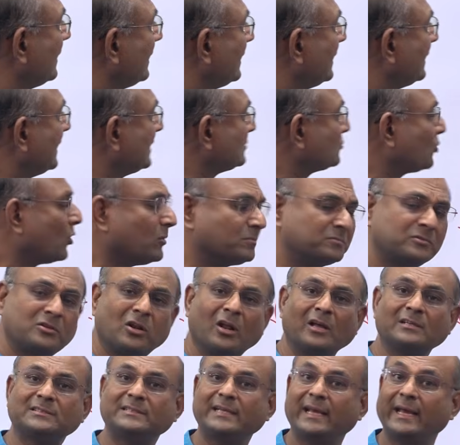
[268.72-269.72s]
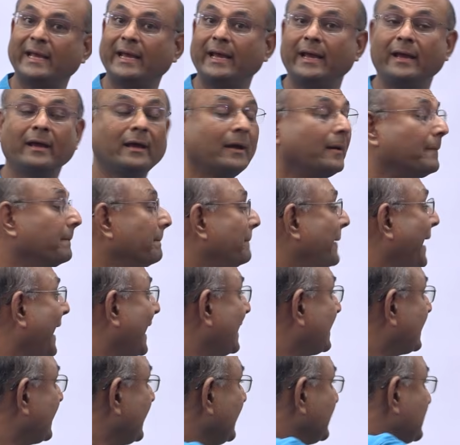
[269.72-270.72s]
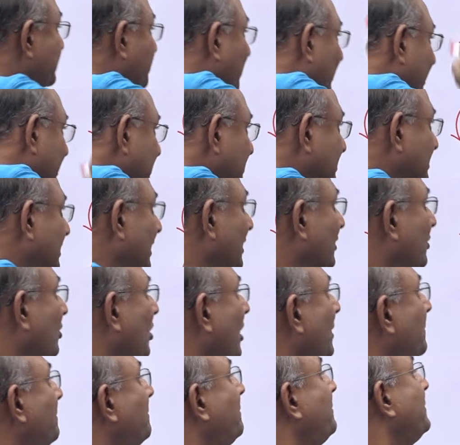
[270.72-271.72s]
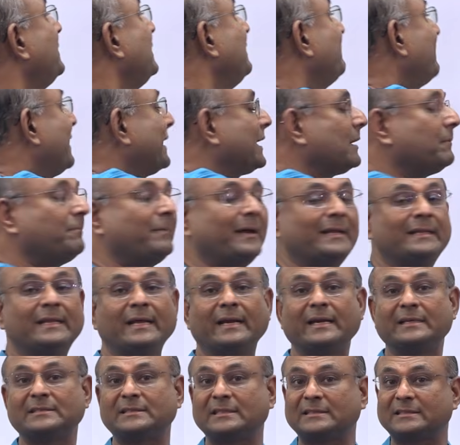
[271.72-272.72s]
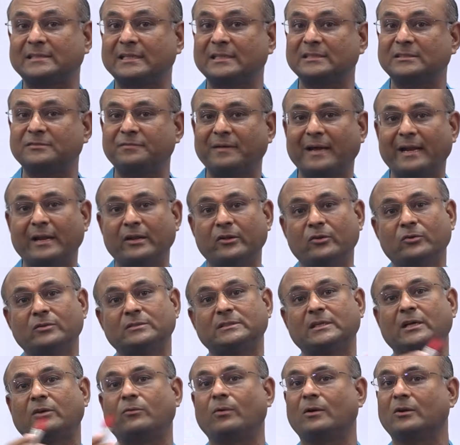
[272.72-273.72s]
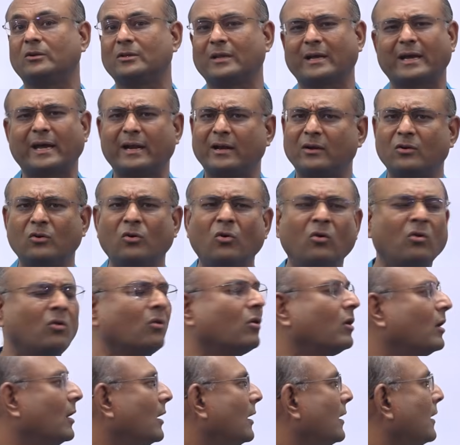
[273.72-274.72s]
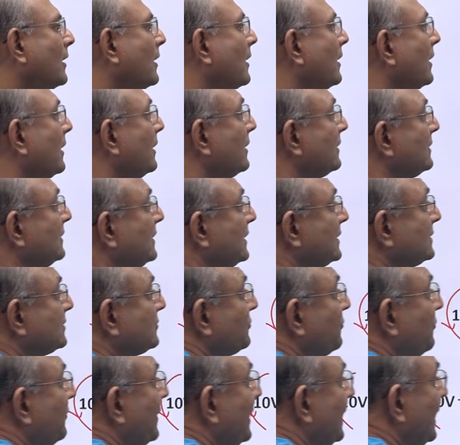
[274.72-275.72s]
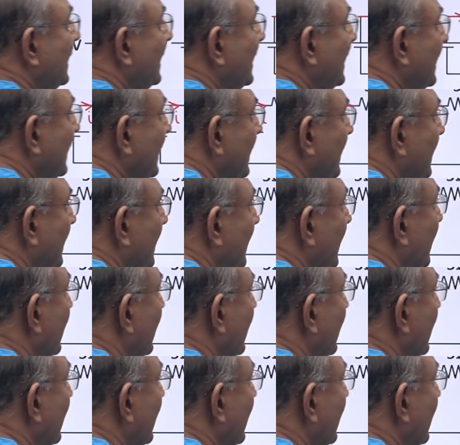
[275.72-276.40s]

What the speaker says: Does Ohm's law say battery's potential drop divided by the resistance value is equal to the current? No. This V